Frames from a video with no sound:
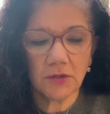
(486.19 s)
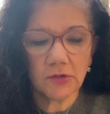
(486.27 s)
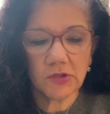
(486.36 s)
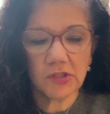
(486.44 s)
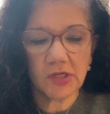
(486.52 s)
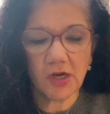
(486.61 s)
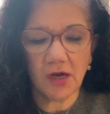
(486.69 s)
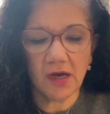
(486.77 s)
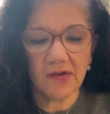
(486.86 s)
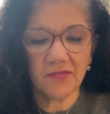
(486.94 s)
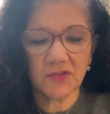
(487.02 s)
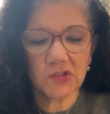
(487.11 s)
she
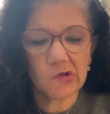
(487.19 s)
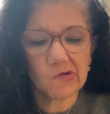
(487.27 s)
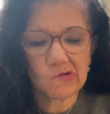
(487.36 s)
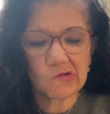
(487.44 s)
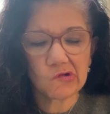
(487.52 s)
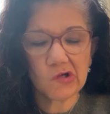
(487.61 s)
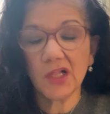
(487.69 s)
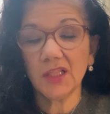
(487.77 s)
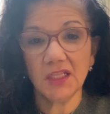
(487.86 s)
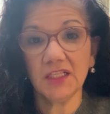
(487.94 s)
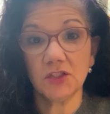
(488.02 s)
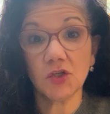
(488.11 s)
coughed.
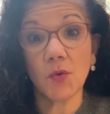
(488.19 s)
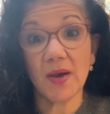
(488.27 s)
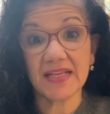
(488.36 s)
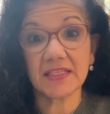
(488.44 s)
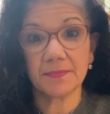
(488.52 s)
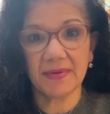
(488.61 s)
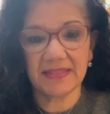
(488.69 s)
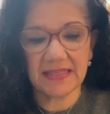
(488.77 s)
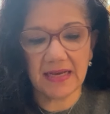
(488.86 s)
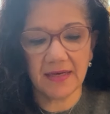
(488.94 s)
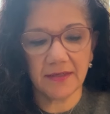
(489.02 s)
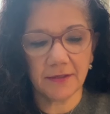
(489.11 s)
Let's go ask my
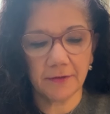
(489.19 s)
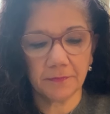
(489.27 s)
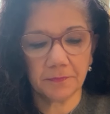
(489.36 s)
dad.